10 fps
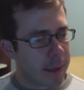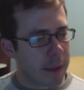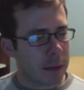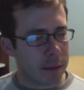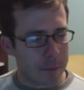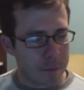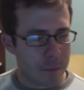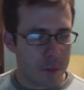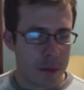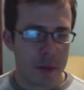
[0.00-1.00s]
I
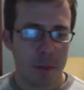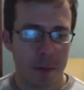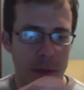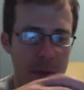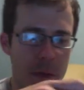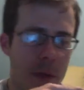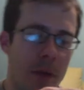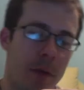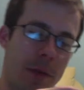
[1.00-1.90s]
got real